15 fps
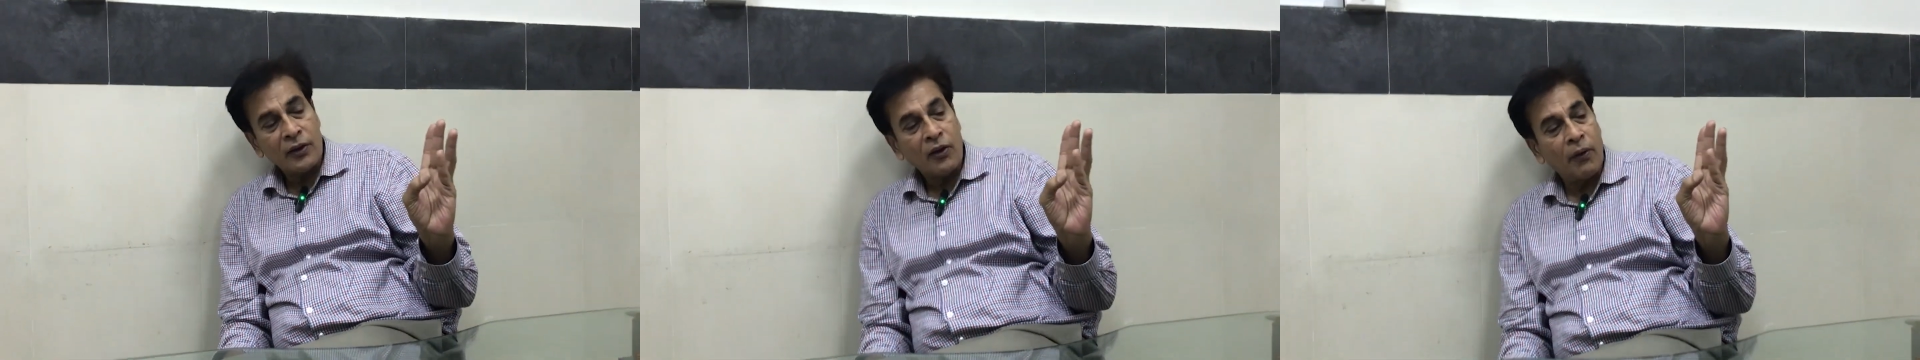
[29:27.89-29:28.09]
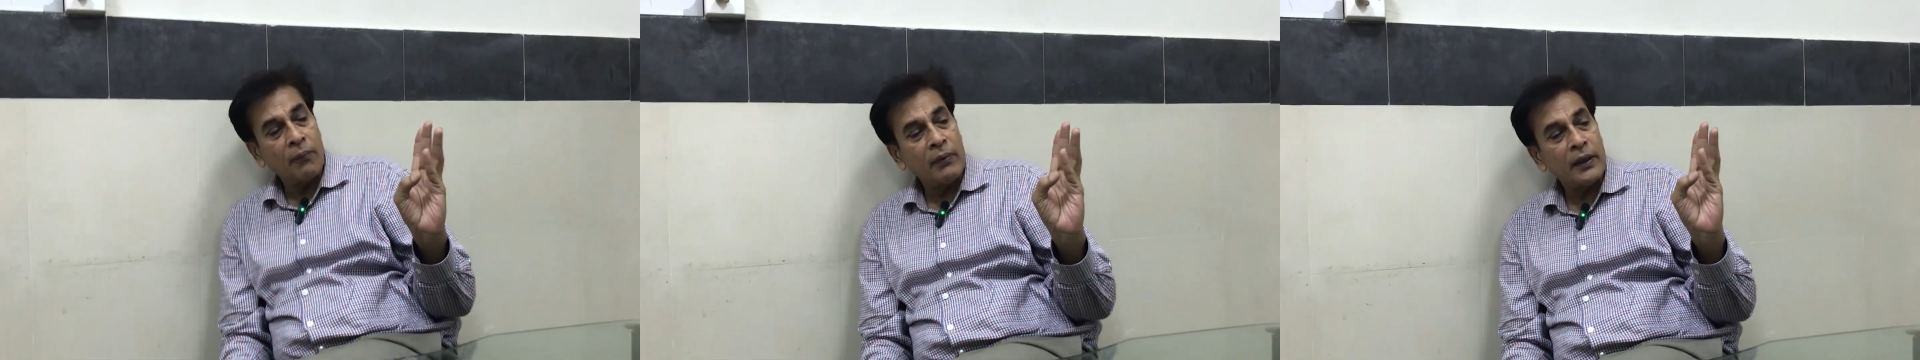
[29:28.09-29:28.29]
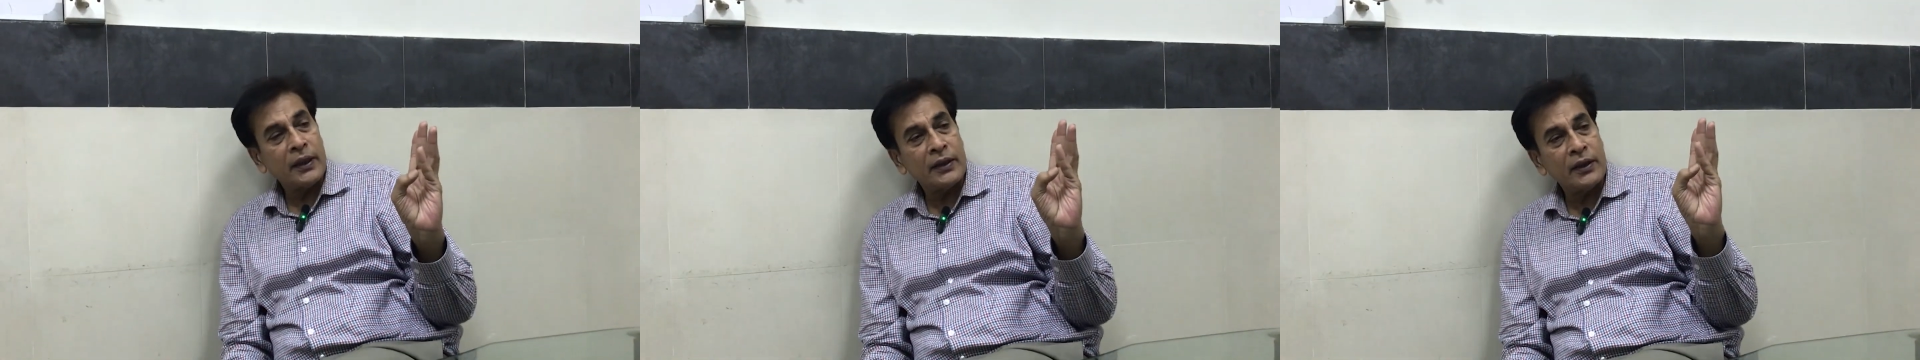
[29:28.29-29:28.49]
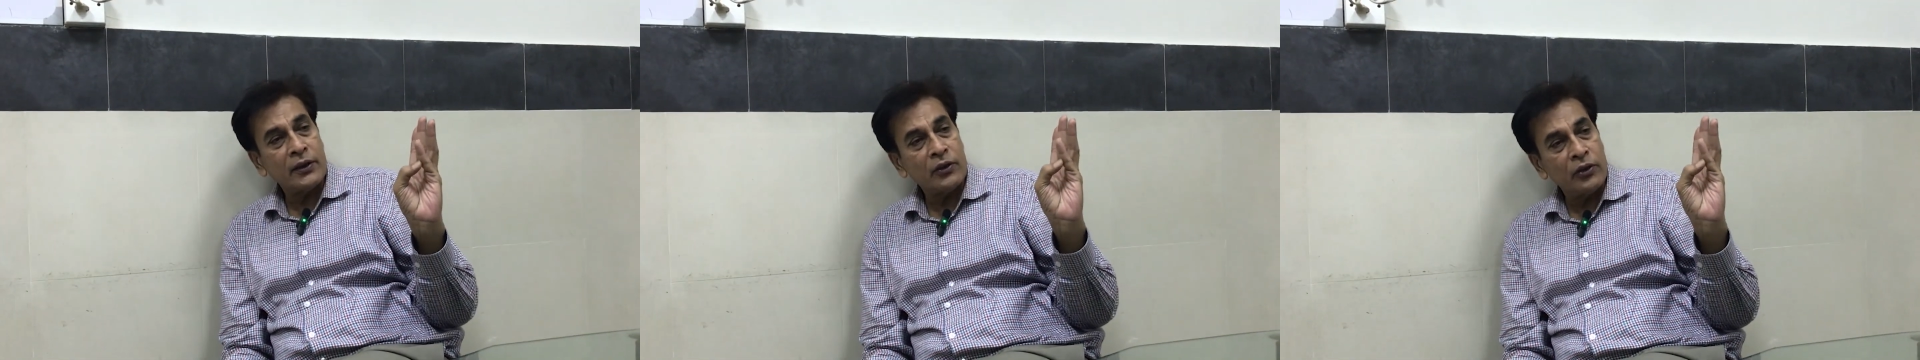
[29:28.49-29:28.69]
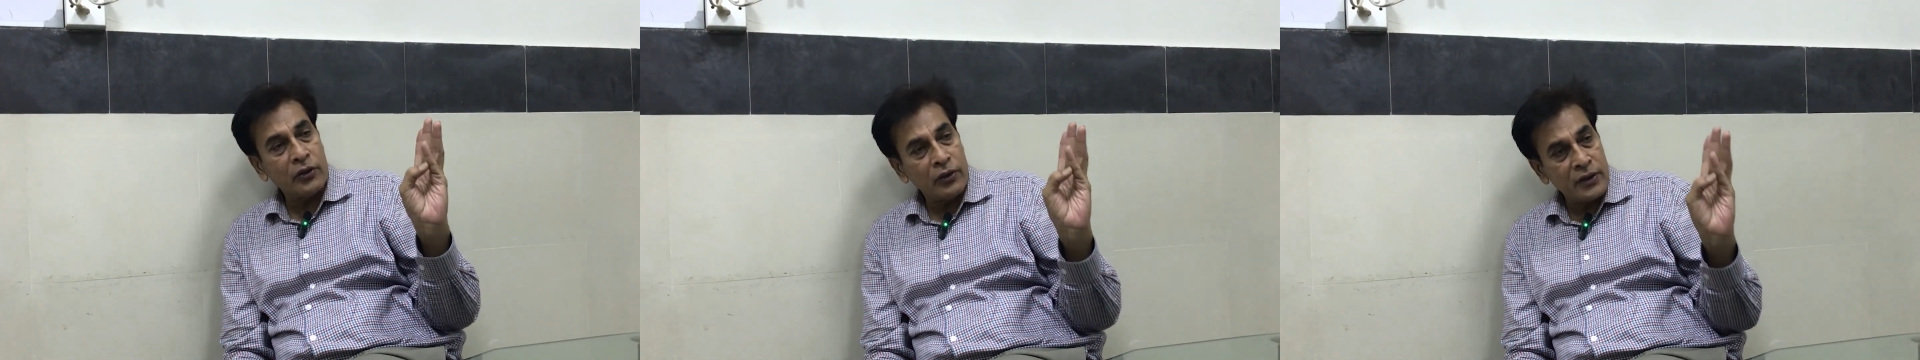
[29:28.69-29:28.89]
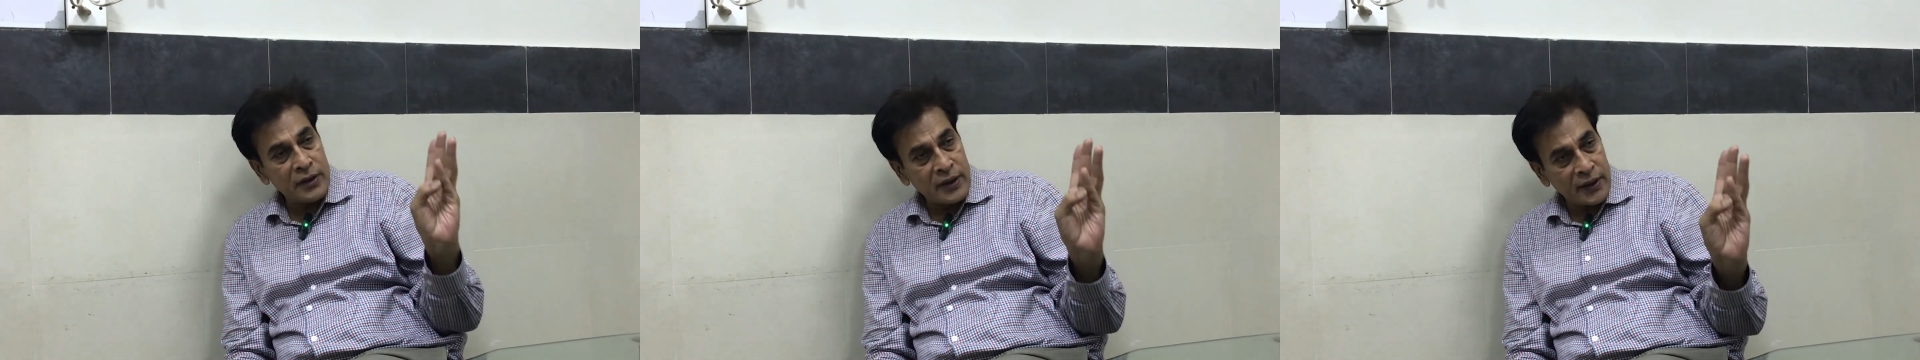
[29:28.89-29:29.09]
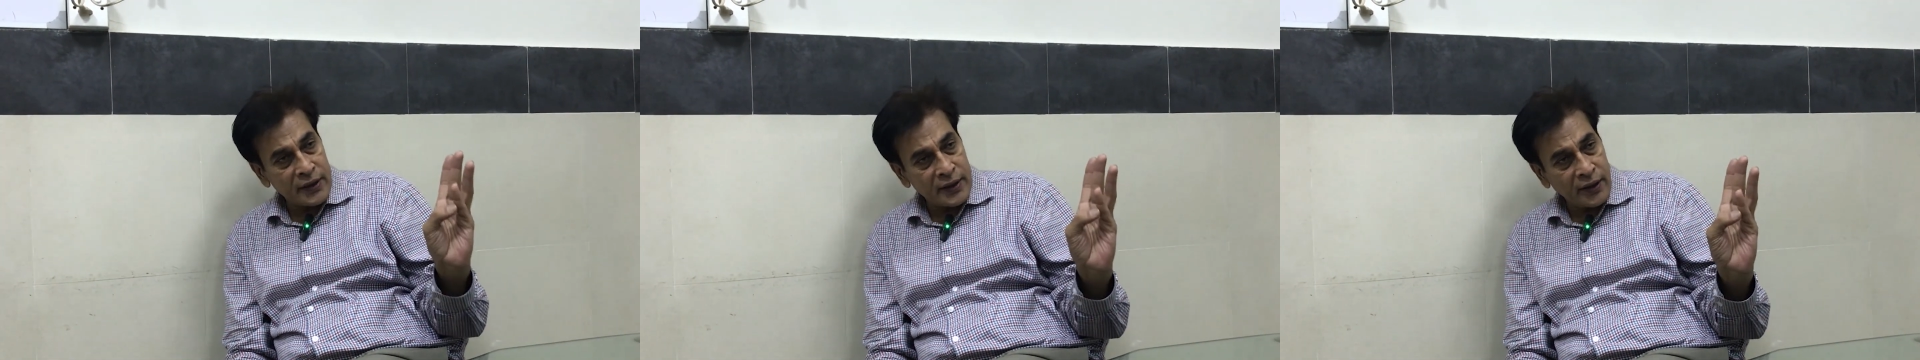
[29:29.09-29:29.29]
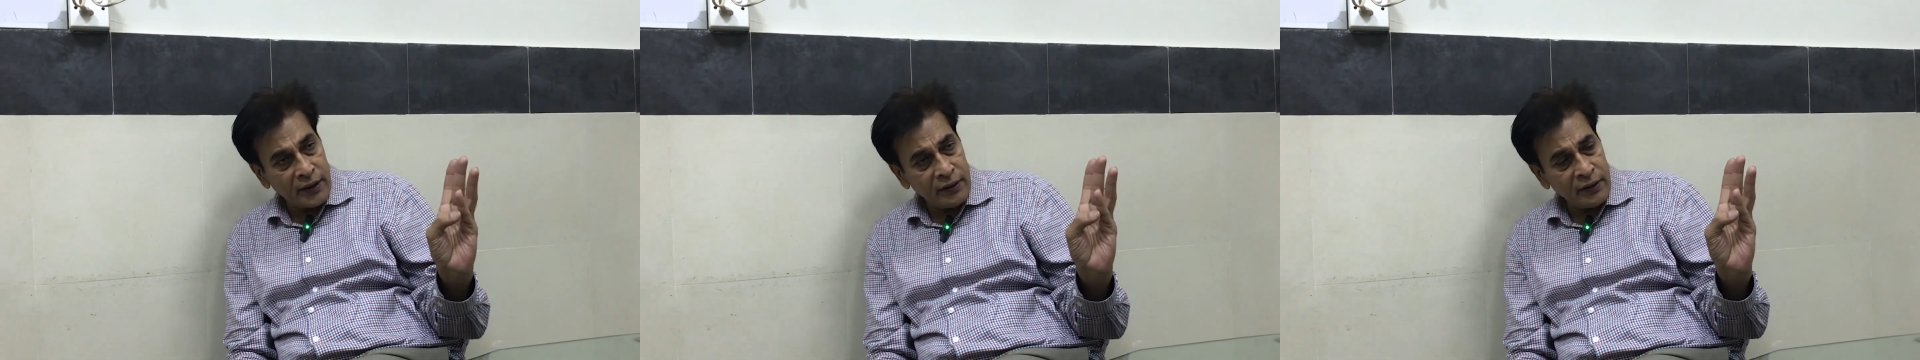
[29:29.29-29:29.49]
complication due to
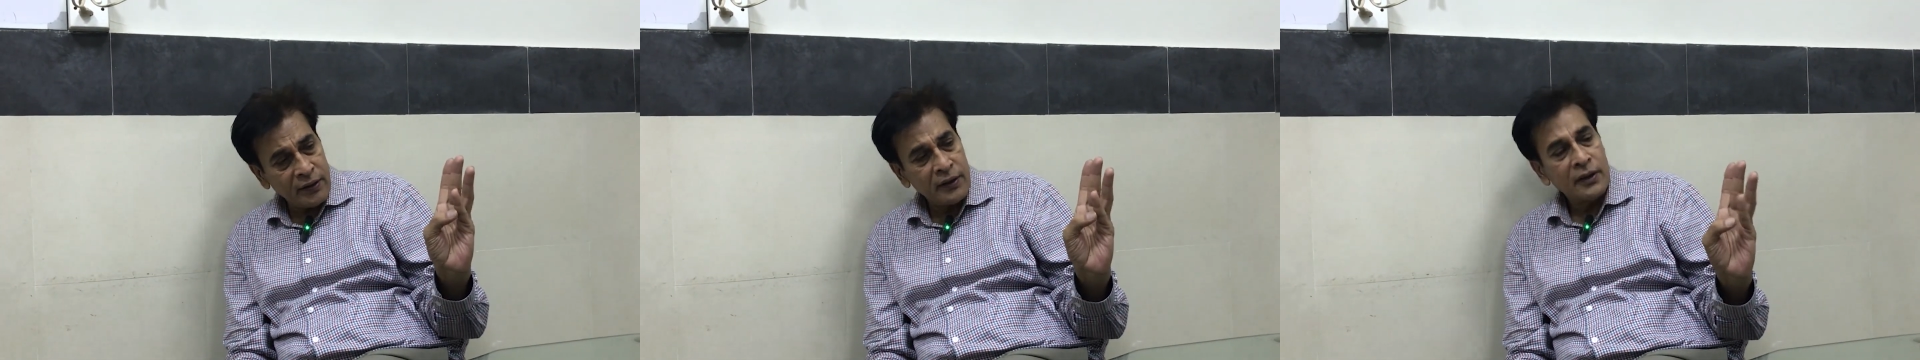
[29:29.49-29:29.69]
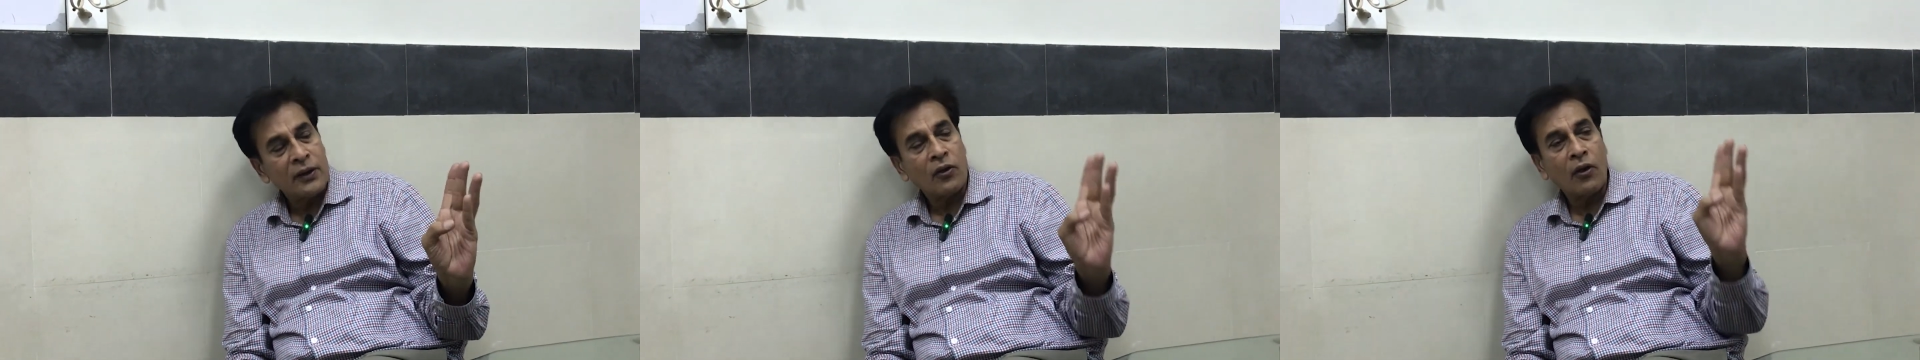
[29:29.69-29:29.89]
incision,